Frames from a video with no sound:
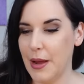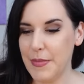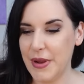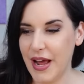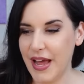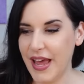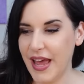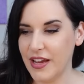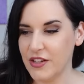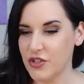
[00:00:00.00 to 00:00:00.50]
I mean,
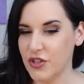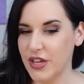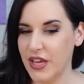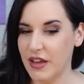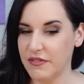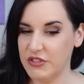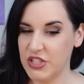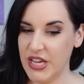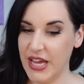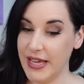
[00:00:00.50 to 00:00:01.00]
I actually
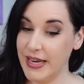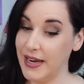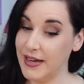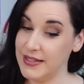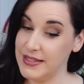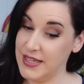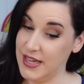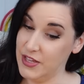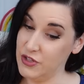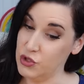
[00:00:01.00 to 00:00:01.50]
gave 10 out
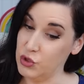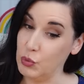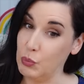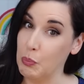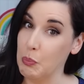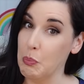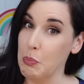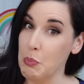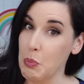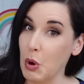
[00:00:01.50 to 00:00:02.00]
of 10 to
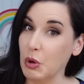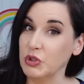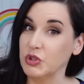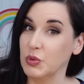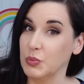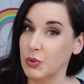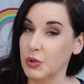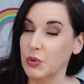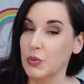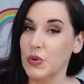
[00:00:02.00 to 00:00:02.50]

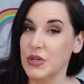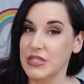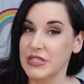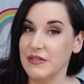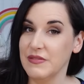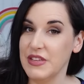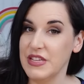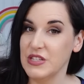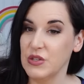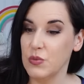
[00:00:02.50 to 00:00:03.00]
multiple ones
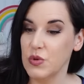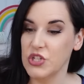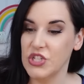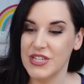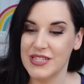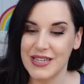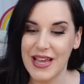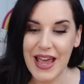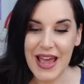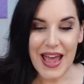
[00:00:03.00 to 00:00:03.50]
of these
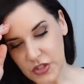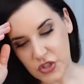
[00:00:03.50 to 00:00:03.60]
squishies.